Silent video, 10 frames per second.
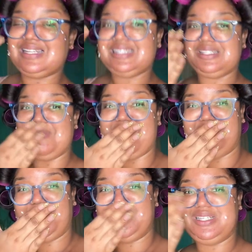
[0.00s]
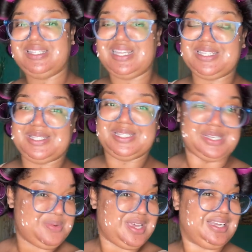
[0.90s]
it's my first
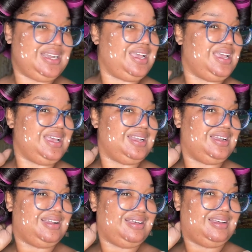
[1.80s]
sew-in in